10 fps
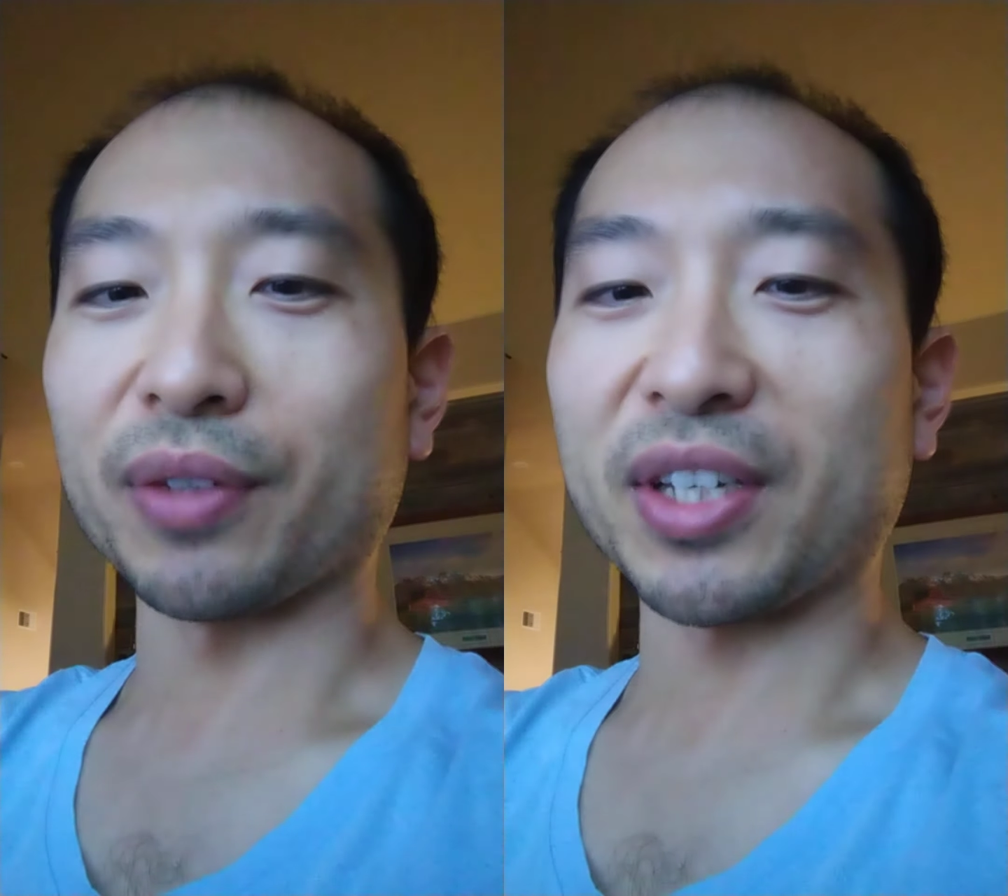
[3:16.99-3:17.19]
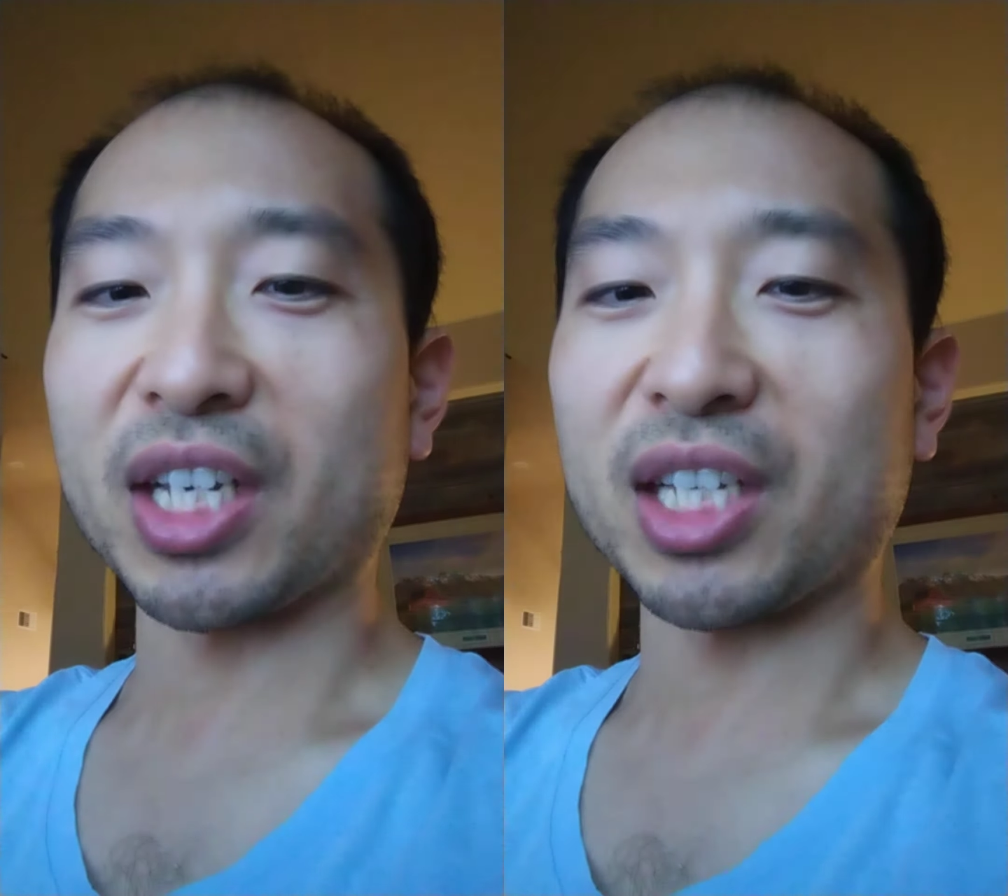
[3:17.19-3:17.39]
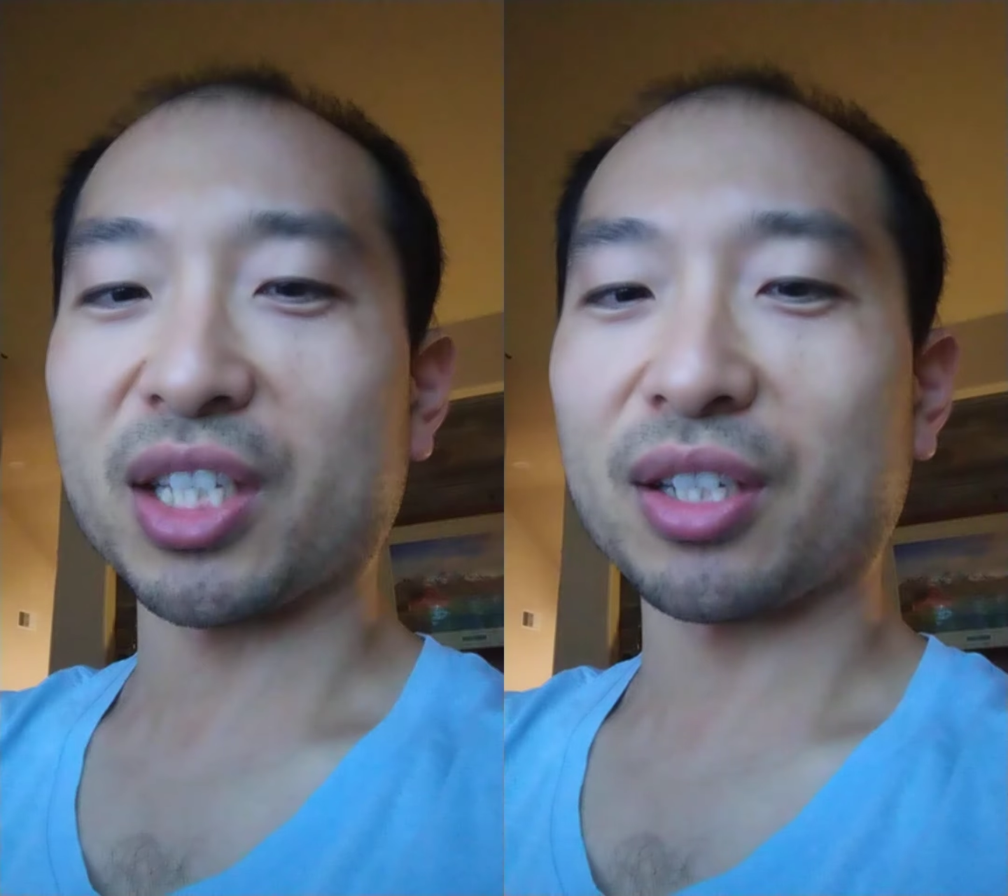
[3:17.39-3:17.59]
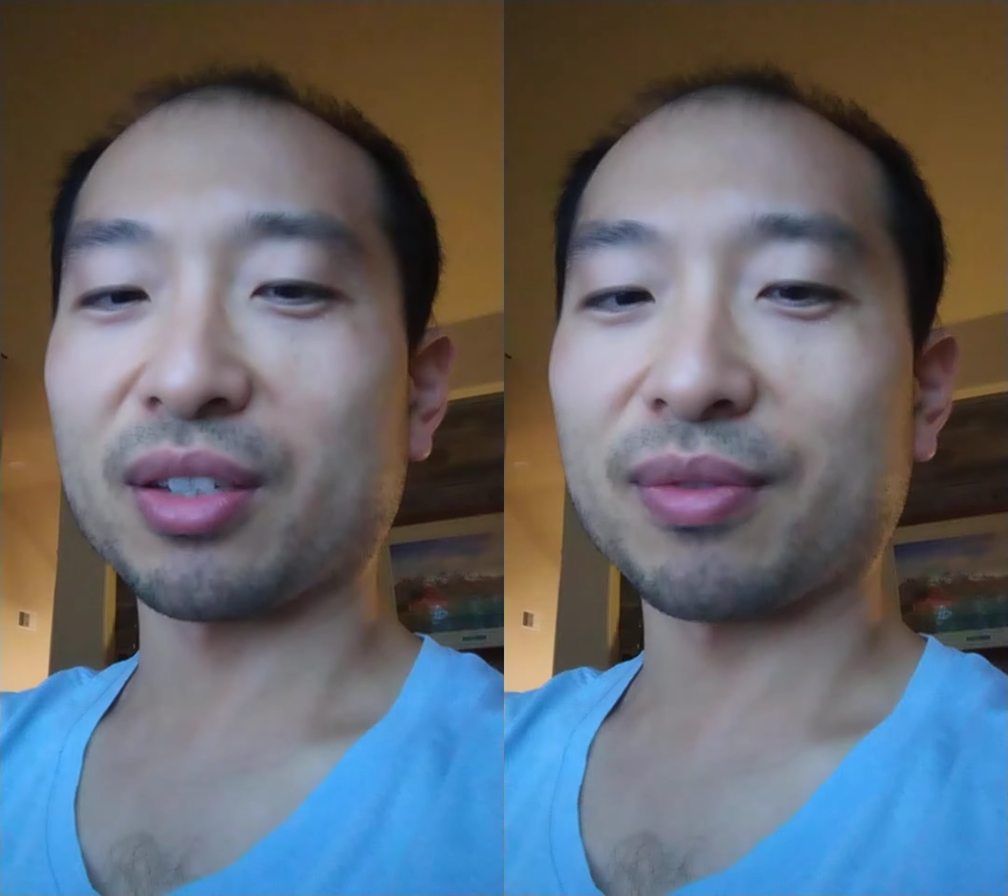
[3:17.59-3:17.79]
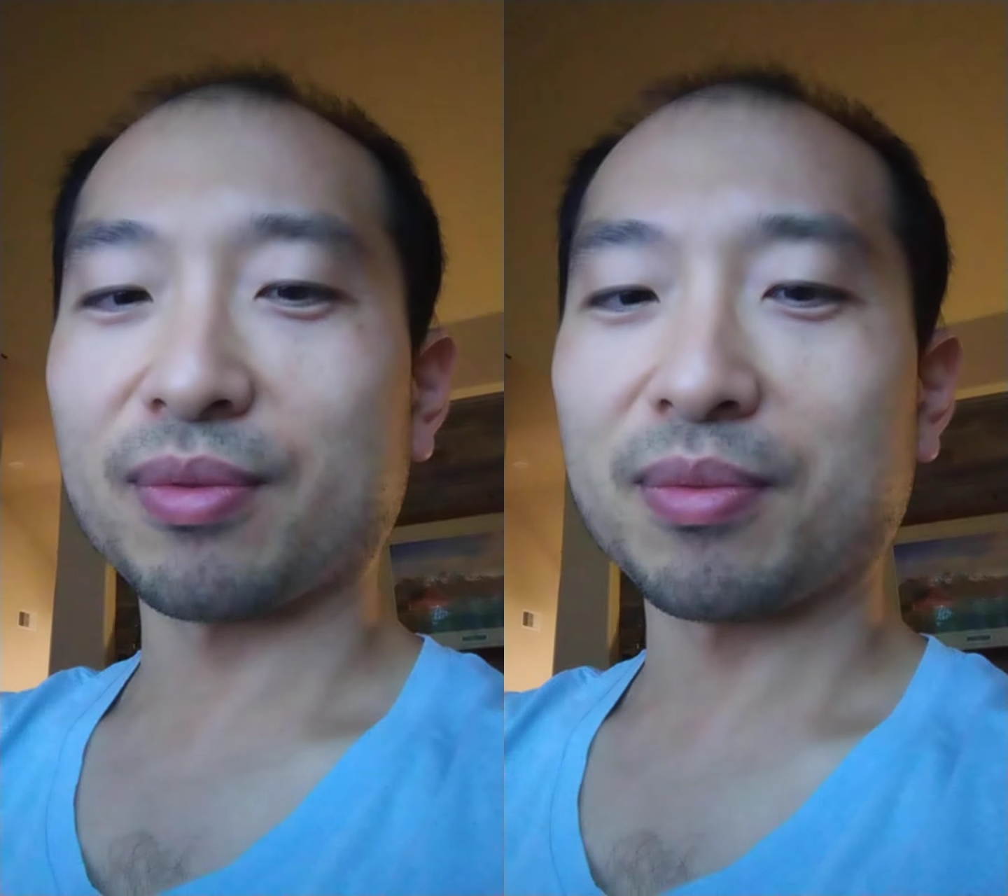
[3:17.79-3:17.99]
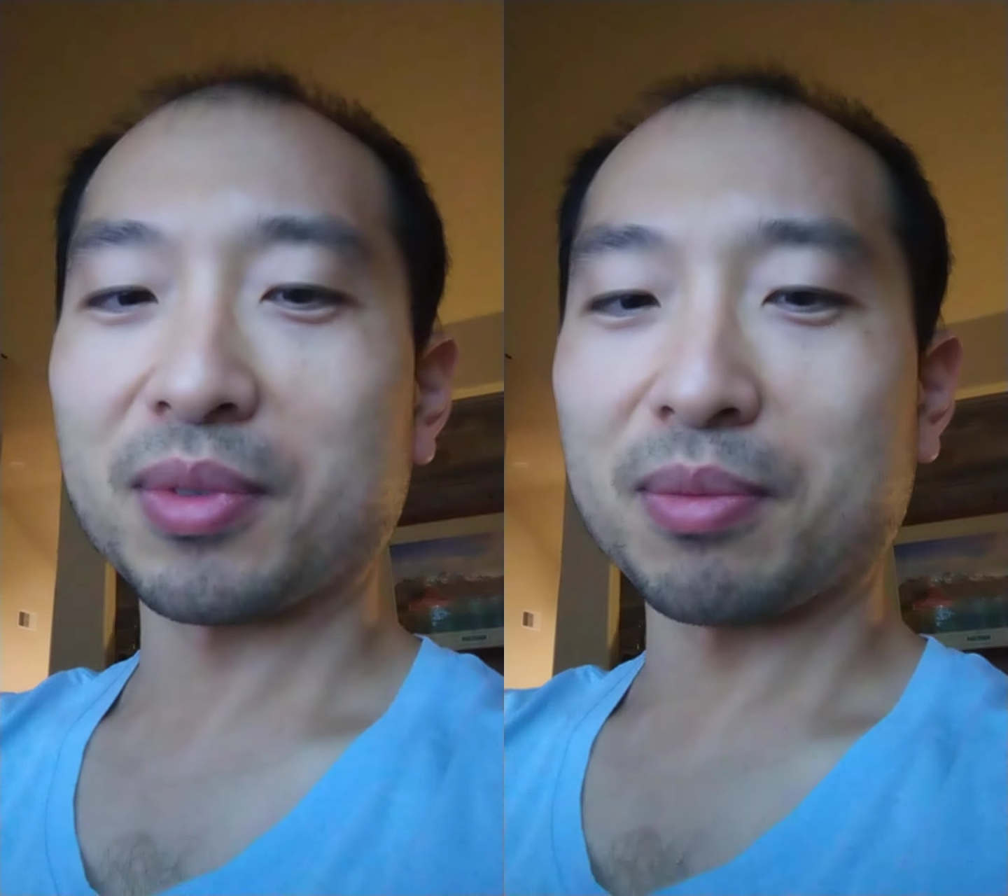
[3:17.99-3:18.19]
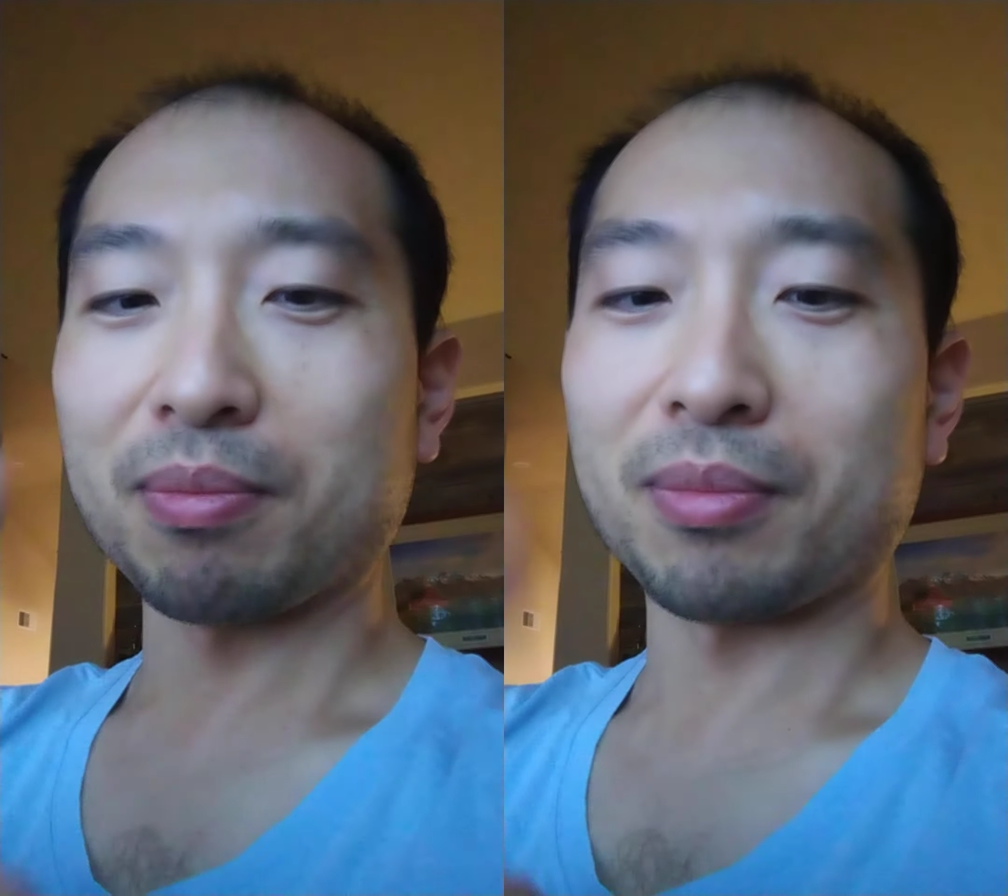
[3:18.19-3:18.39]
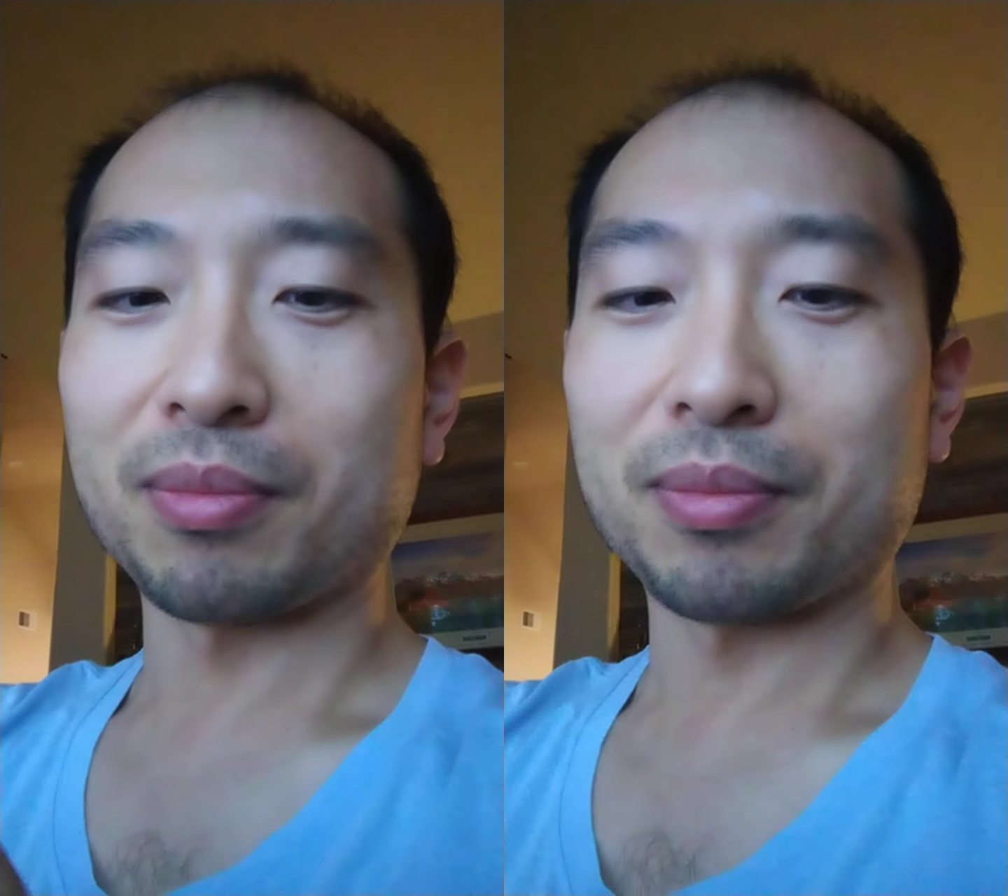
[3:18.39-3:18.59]
weekend.
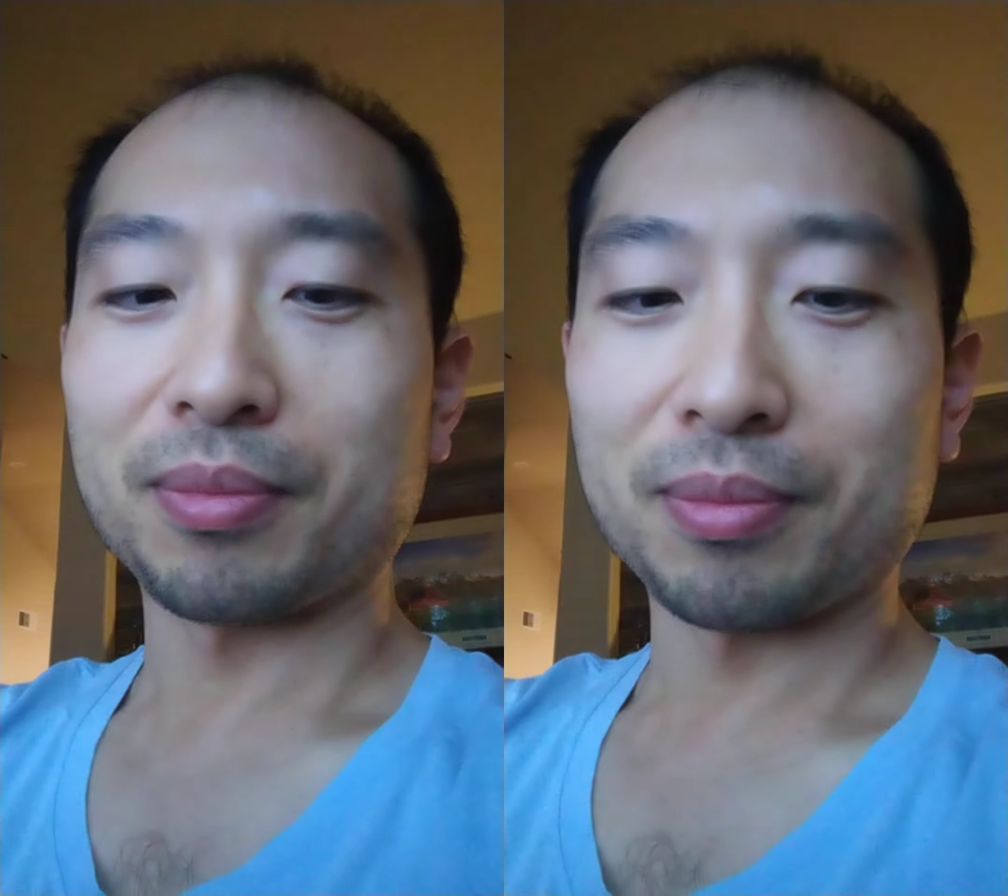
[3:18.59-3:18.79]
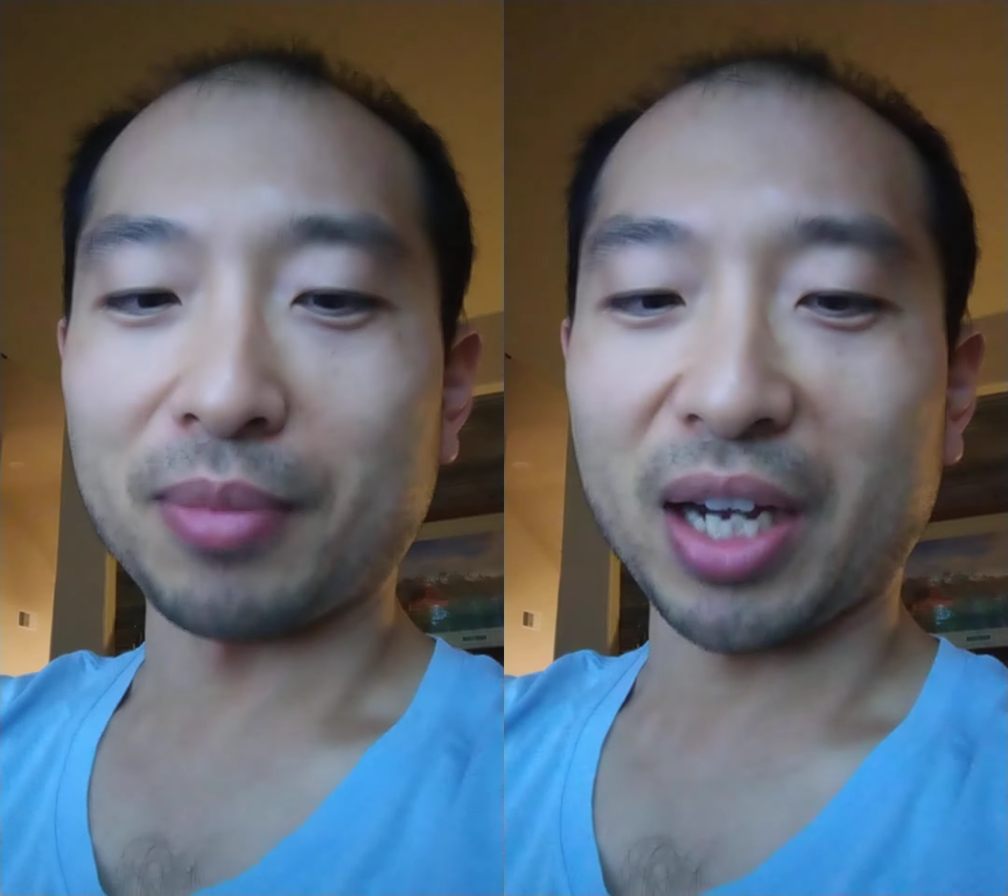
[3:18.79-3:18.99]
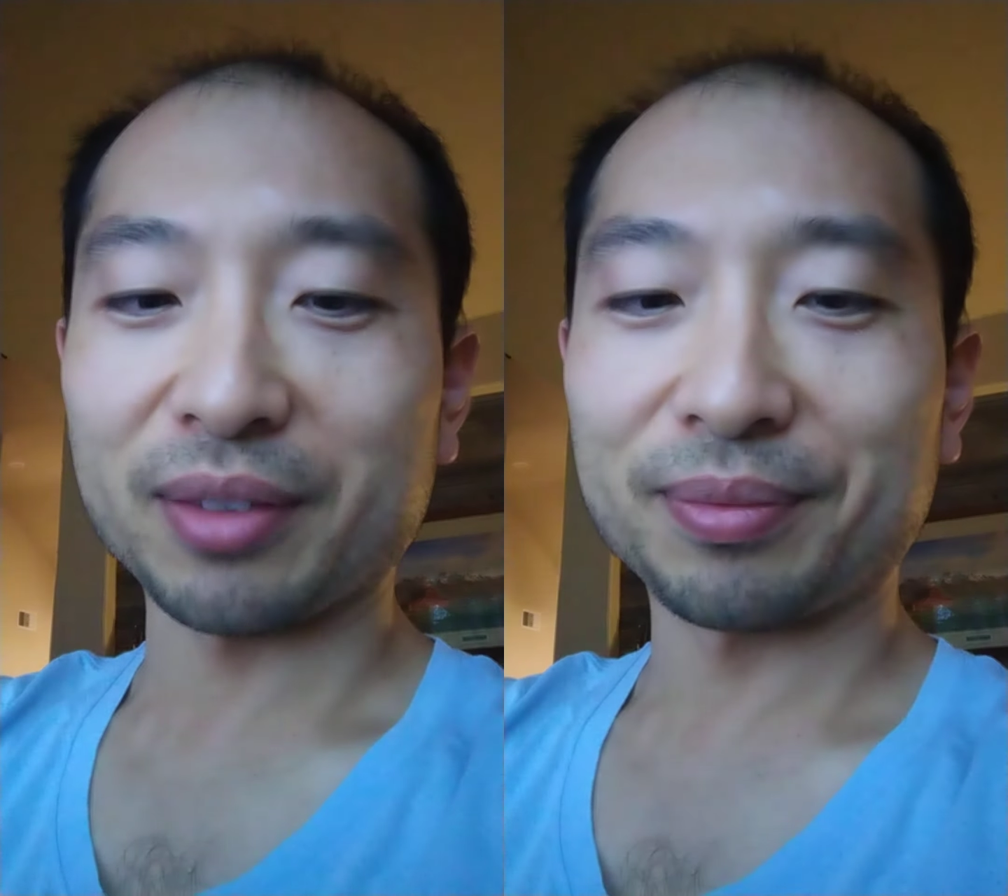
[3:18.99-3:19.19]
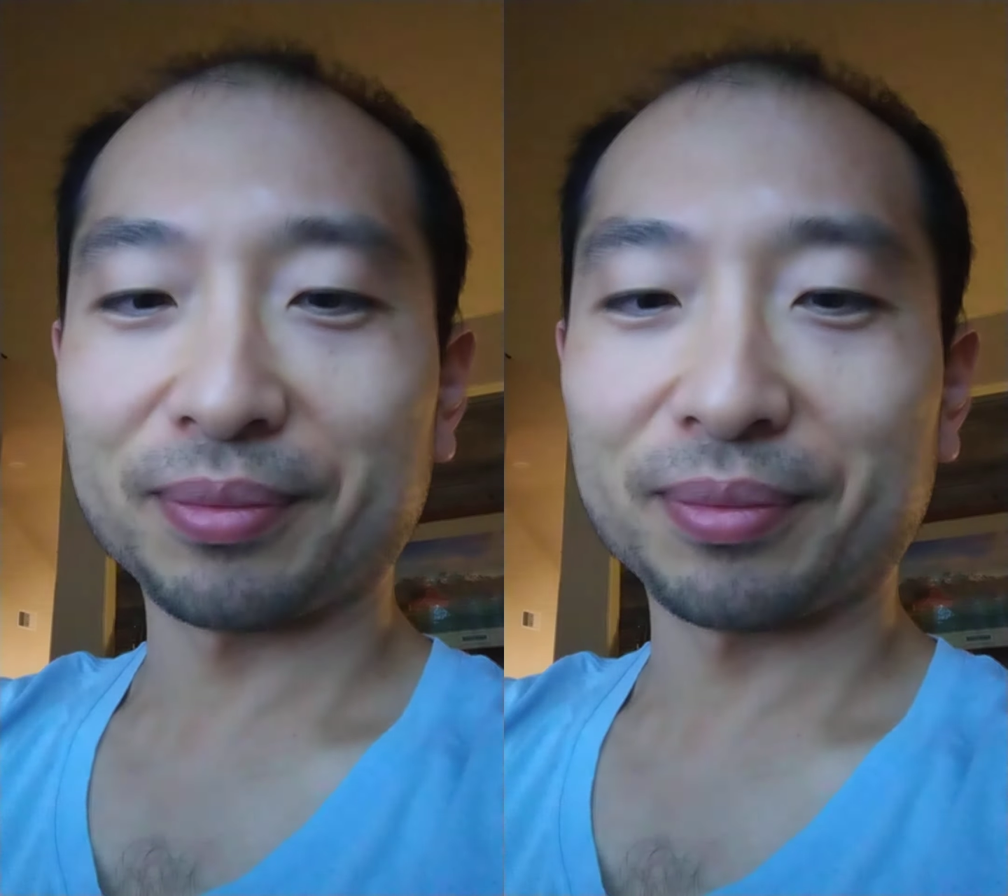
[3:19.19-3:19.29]
Bye.